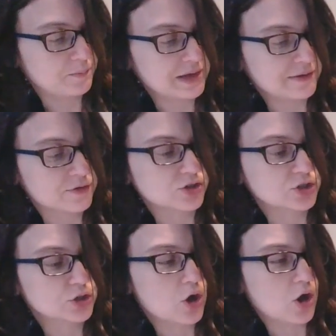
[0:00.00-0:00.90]

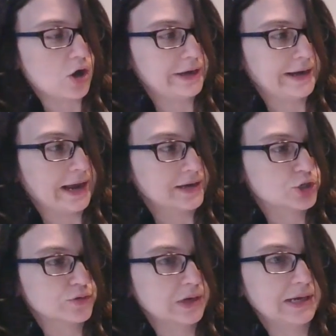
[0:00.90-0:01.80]
beavers gnawed at
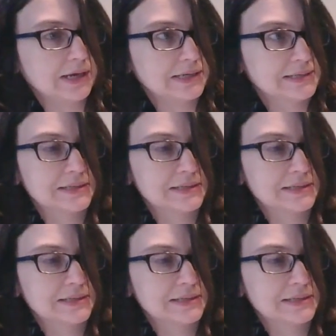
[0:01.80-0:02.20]
trees.